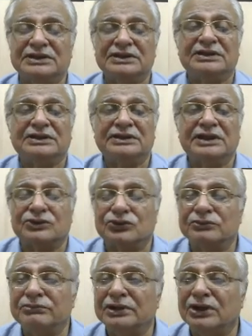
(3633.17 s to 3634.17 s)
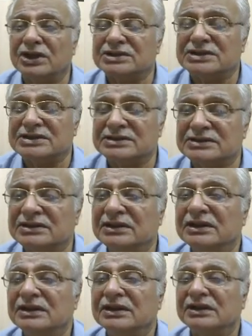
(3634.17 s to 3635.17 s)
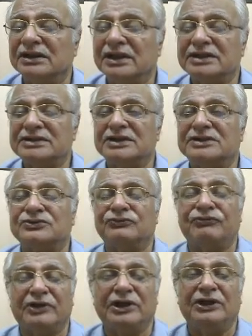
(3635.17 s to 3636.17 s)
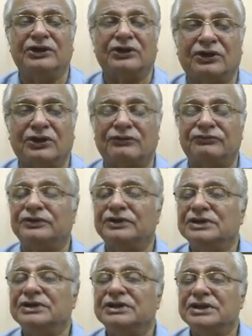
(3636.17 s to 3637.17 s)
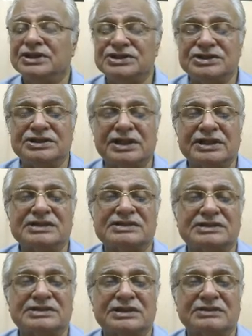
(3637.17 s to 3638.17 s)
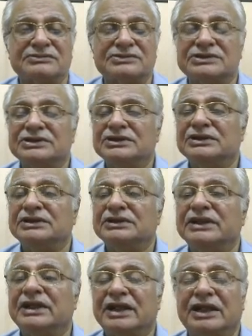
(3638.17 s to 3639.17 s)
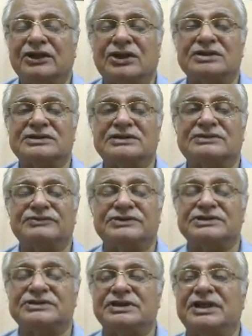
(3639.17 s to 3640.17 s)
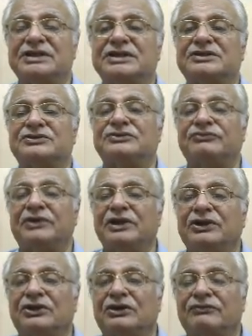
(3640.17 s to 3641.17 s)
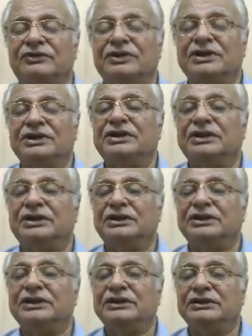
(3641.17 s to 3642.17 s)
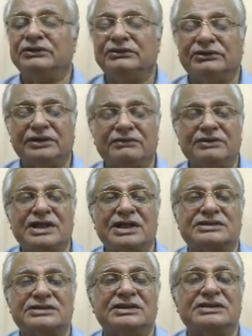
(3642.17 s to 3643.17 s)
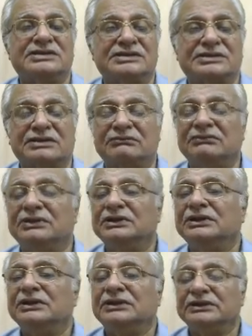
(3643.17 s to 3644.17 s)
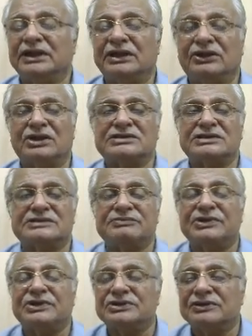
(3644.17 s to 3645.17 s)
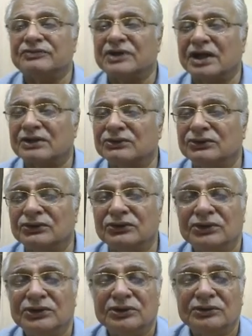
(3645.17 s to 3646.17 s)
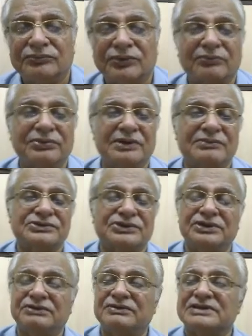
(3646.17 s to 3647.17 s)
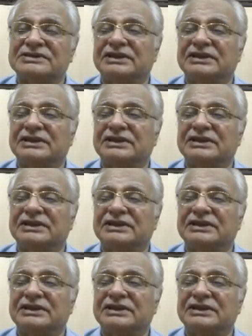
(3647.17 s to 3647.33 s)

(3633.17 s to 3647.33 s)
There could be losses related to failure of engineering systems. There are losses which is related to failure of the navigational system. There are losses because of cargo problems on the vessel.